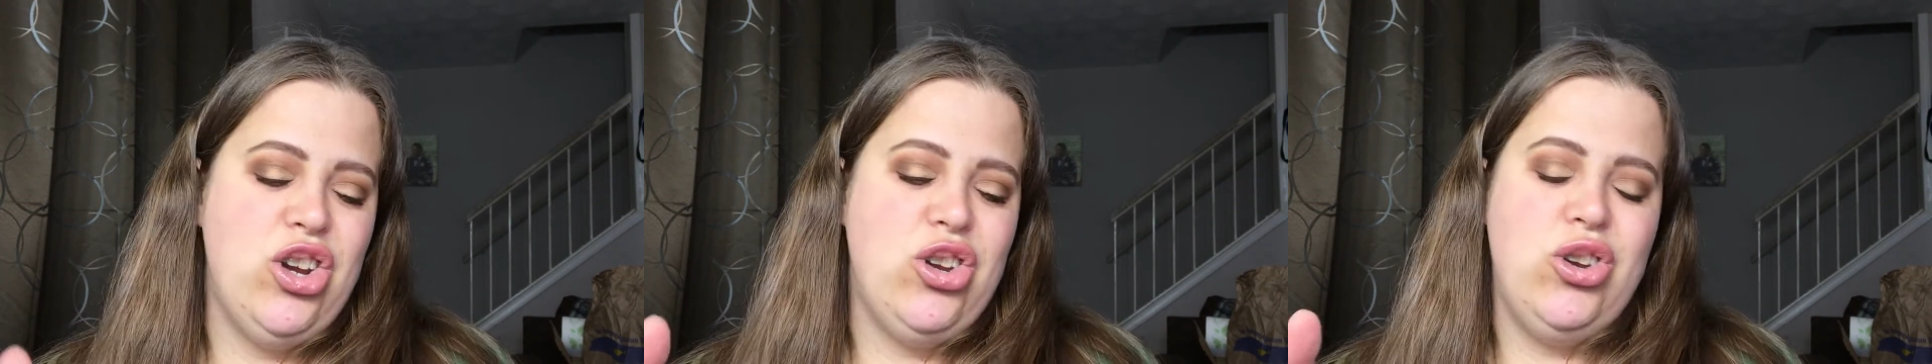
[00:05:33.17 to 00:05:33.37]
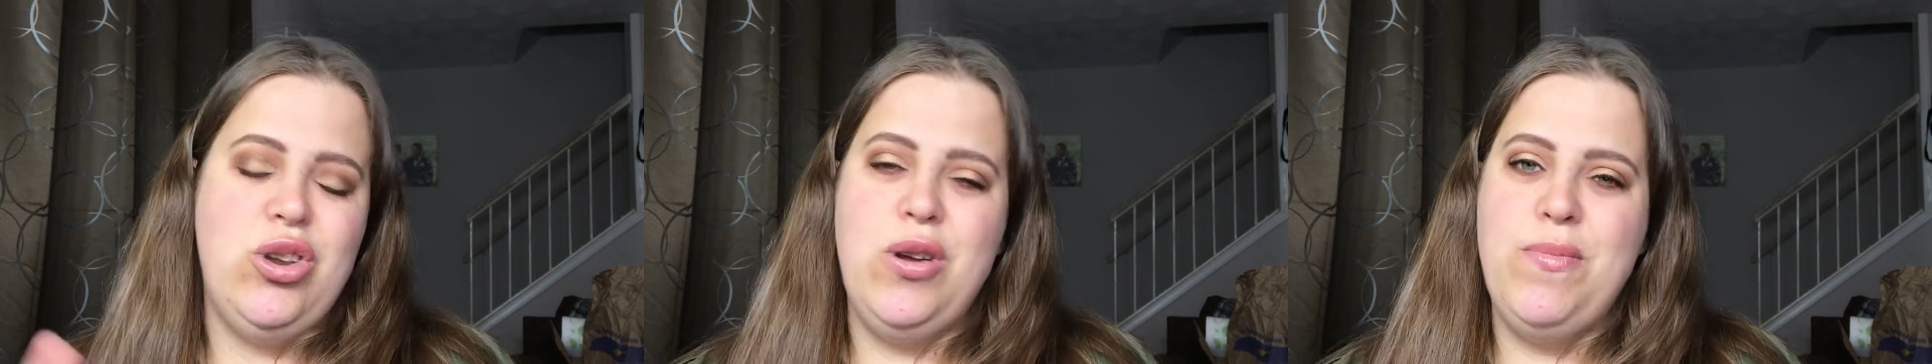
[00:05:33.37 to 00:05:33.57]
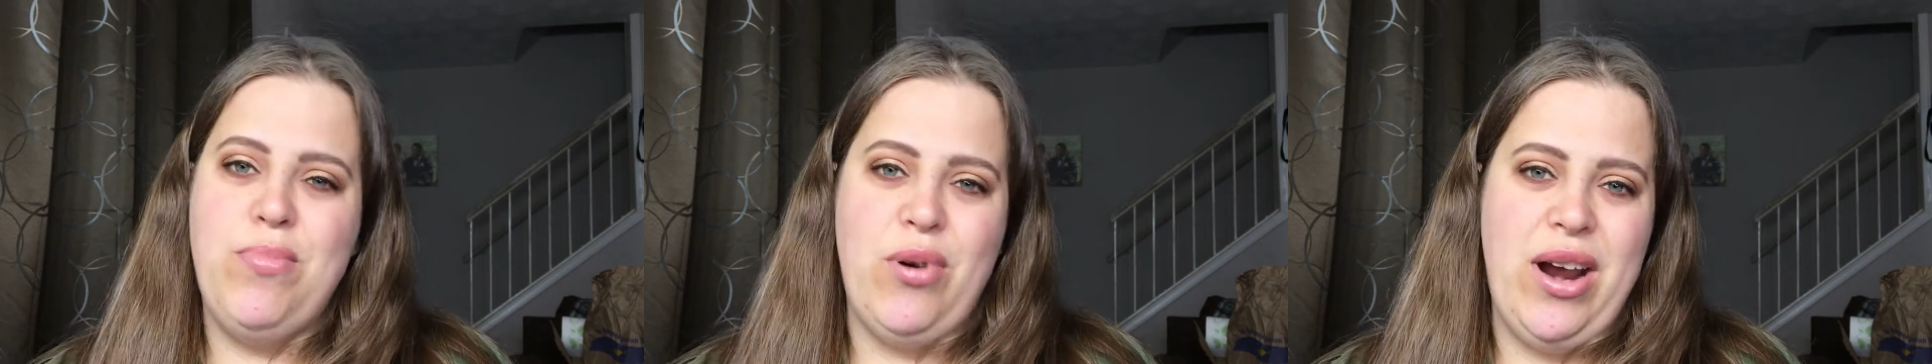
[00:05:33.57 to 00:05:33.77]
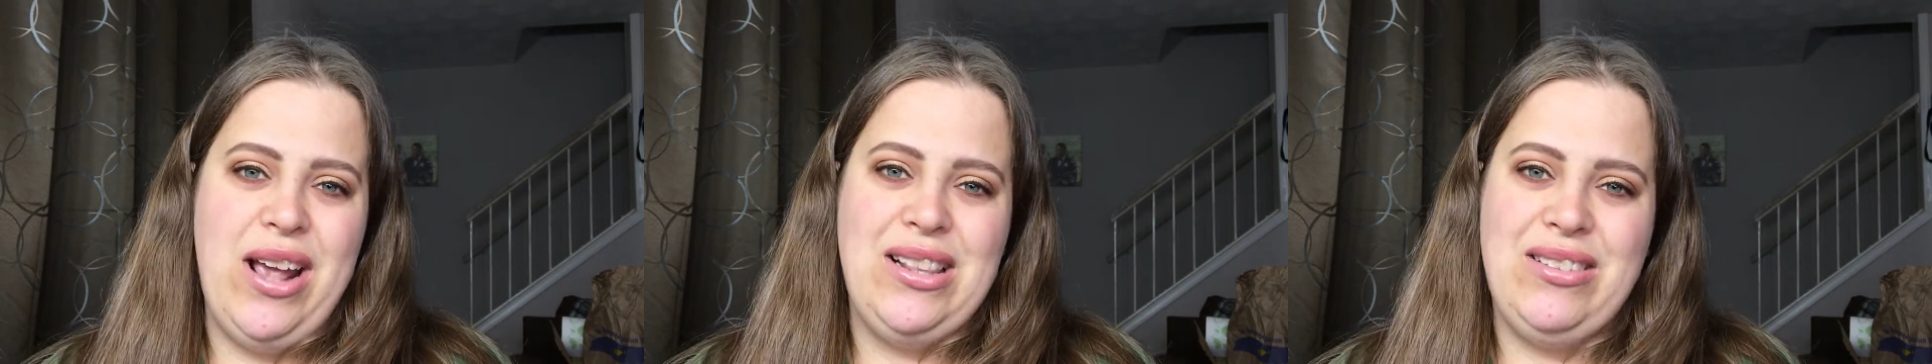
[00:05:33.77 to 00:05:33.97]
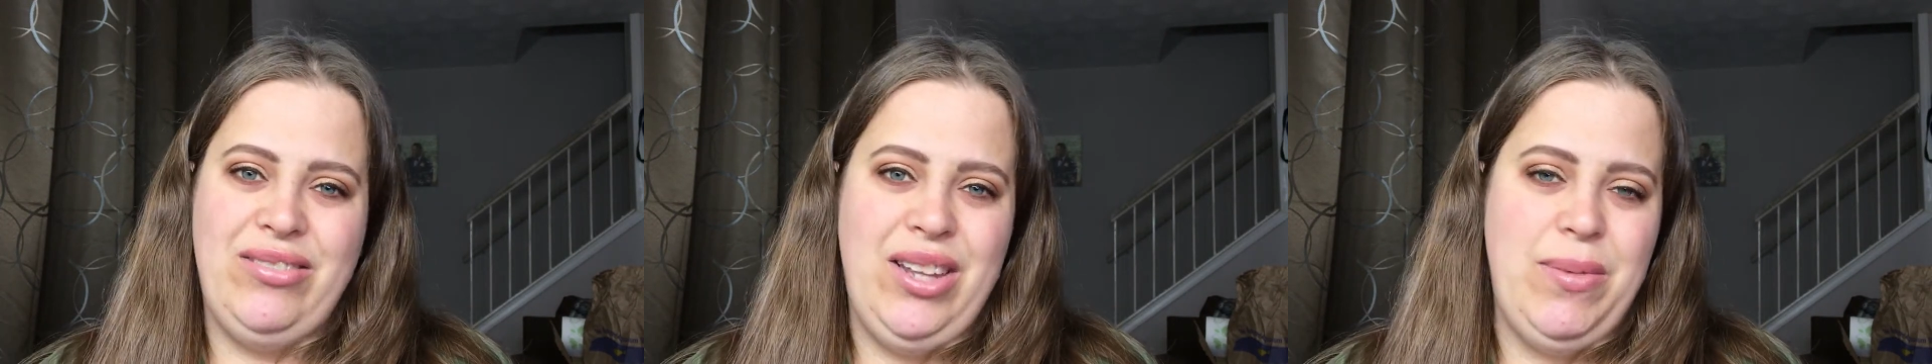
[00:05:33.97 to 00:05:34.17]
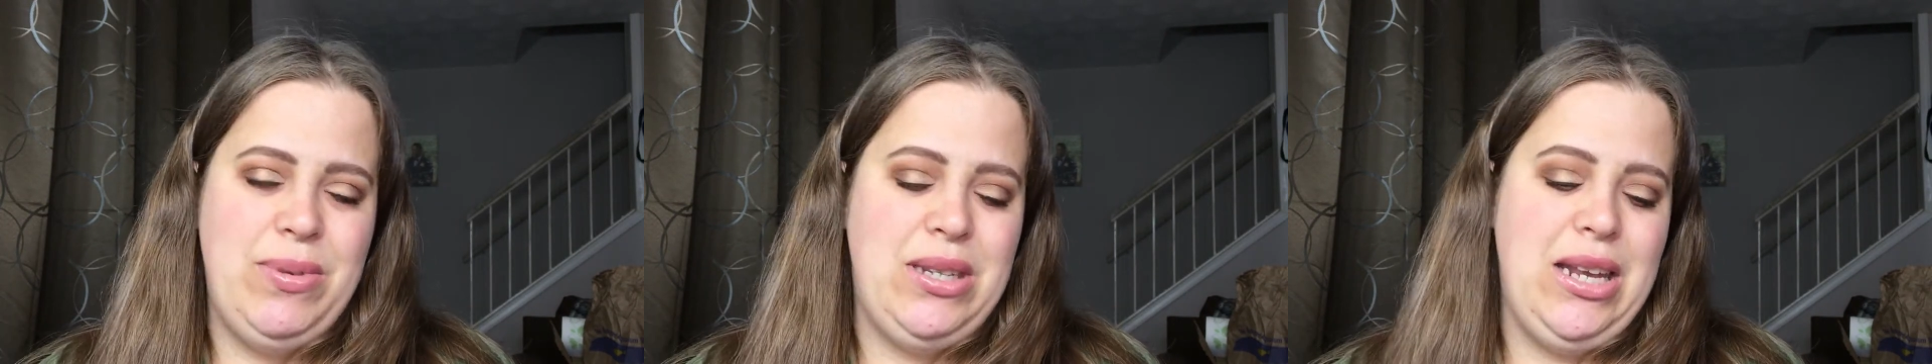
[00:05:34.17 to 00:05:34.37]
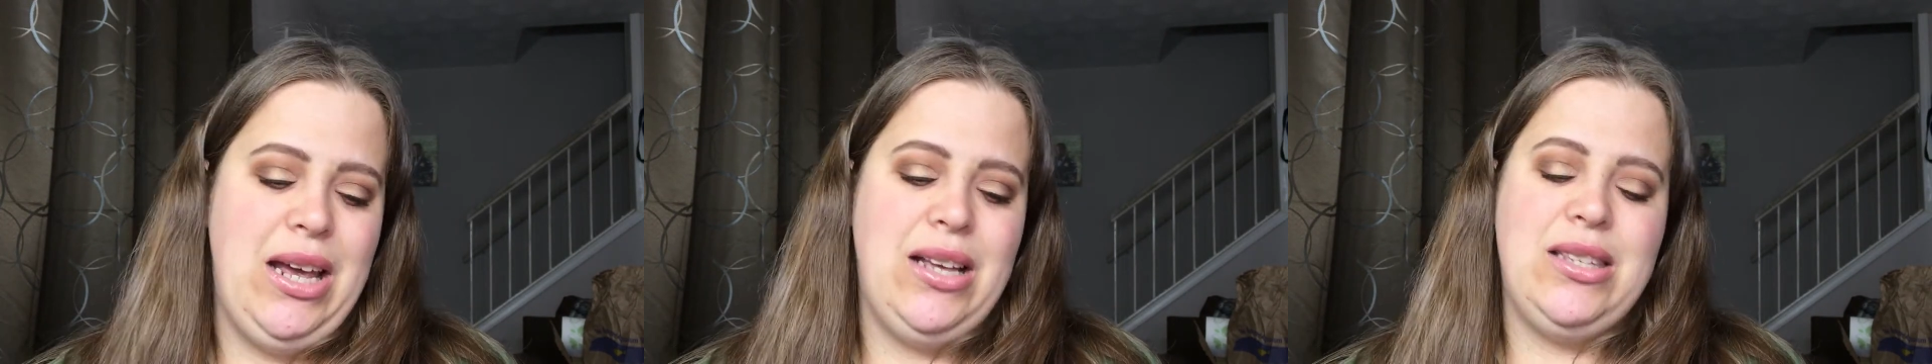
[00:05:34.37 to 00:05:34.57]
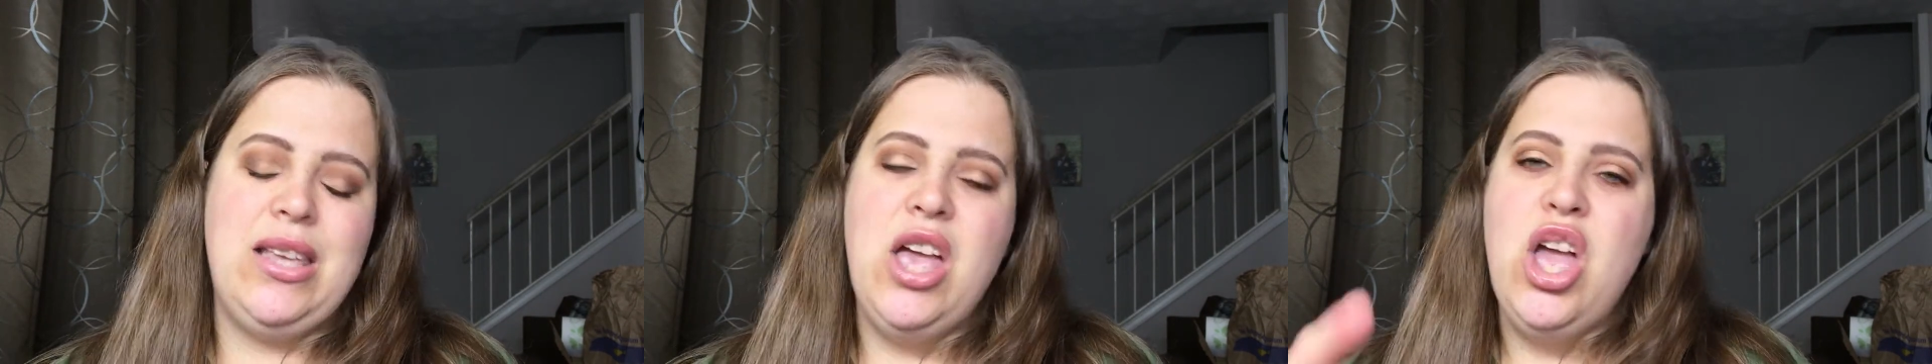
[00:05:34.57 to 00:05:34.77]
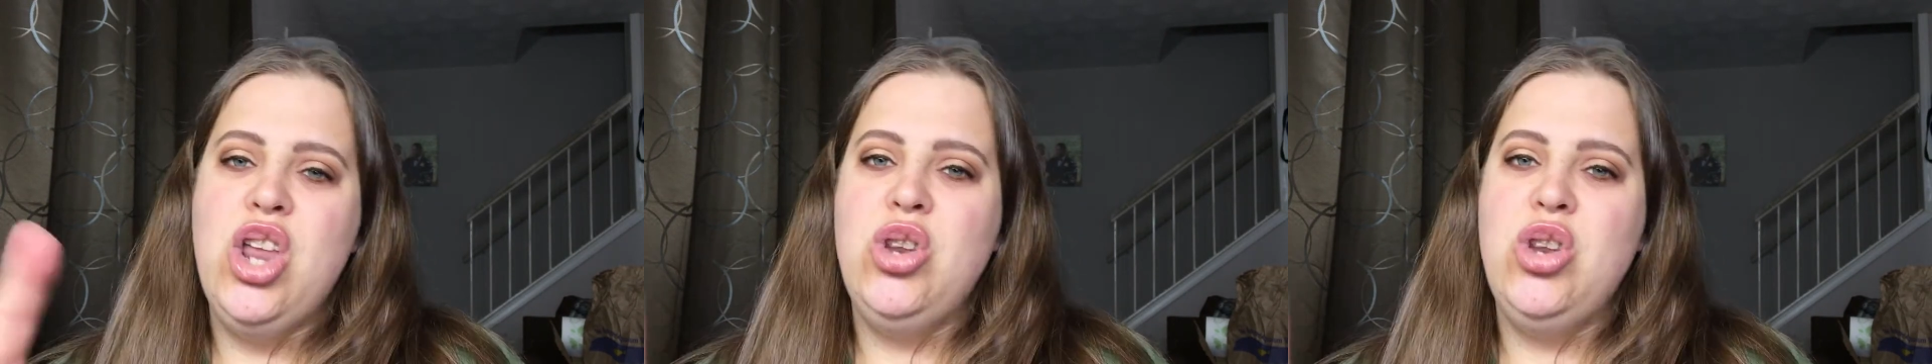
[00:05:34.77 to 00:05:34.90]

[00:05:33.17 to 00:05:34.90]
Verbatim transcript: new brands of lipsticks,